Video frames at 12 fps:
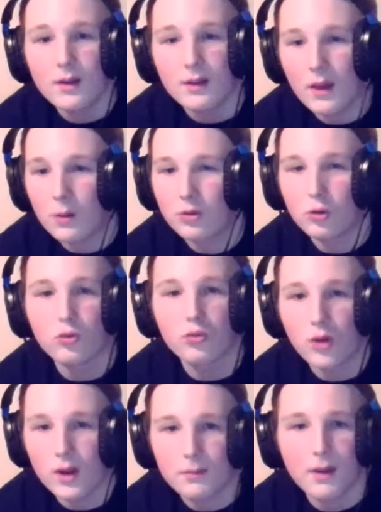That was a
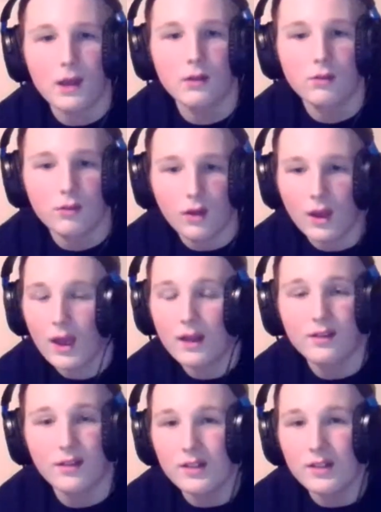great match, and